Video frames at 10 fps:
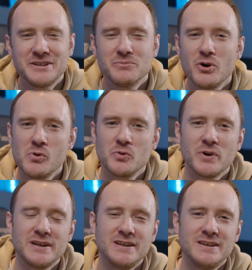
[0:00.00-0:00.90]
the moment
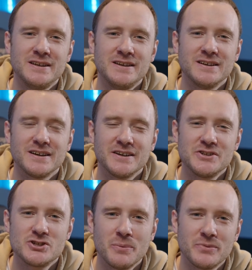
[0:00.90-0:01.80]
when he uh,
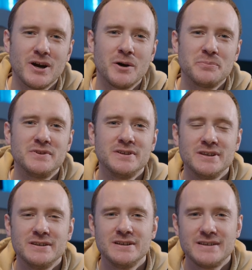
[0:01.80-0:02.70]
jumped up
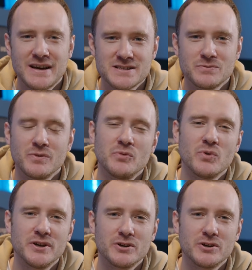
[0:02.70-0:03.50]
the, the desk when we won the